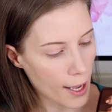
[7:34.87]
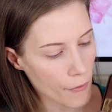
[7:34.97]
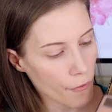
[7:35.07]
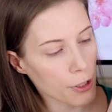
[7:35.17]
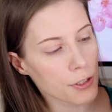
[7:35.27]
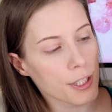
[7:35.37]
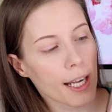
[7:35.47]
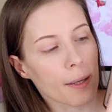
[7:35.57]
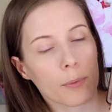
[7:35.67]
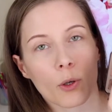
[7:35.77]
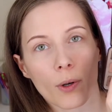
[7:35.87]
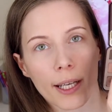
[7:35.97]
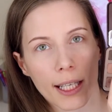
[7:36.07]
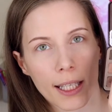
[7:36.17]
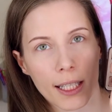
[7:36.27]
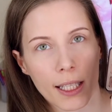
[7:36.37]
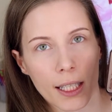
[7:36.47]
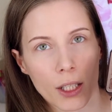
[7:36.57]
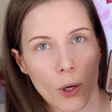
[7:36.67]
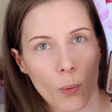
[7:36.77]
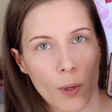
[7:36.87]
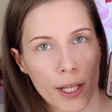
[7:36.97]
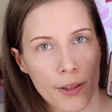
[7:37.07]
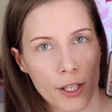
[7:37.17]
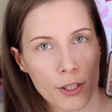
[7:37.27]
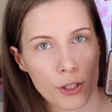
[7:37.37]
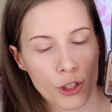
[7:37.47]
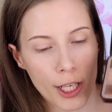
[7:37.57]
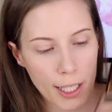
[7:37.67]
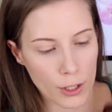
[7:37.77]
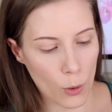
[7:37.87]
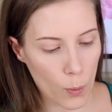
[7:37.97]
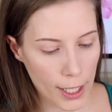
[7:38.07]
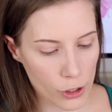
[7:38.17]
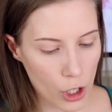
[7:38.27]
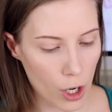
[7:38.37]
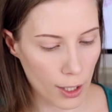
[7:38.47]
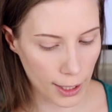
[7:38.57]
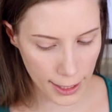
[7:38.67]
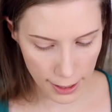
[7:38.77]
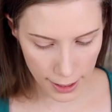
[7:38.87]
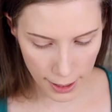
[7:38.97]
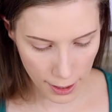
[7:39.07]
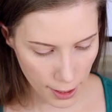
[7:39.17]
And first I am going in with the shade White Chocolate